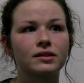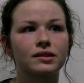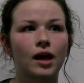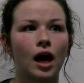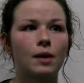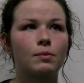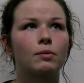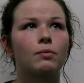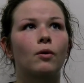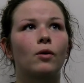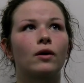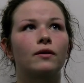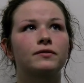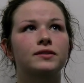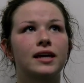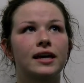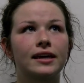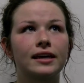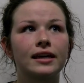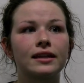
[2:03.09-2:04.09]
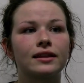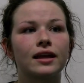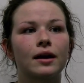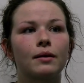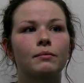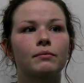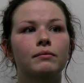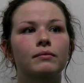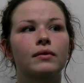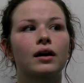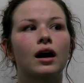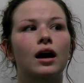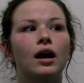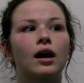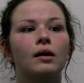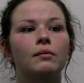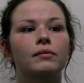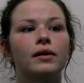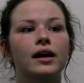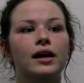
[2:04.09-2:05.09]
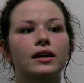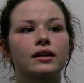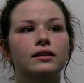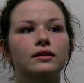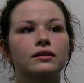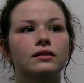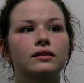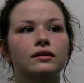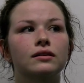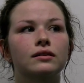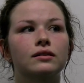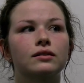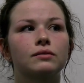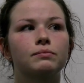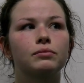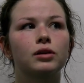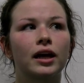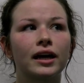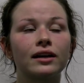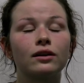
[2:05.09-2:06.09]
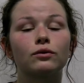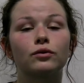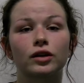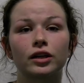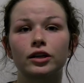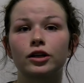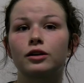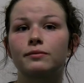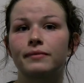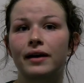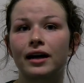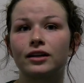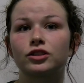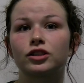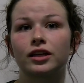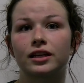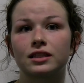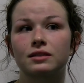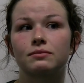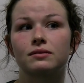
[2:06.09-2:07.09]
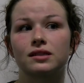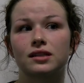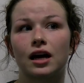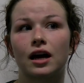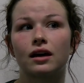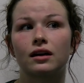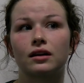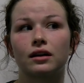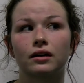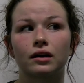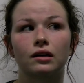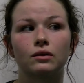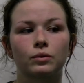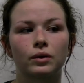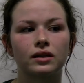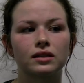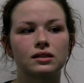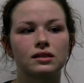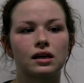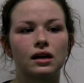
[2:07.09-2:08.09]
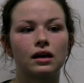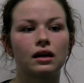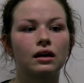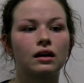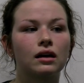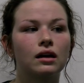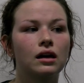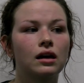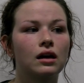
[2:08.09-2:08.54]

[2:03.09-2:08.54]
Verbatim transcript: is capable of taking them um, and playing a really good match against Messiah here on Wednesday.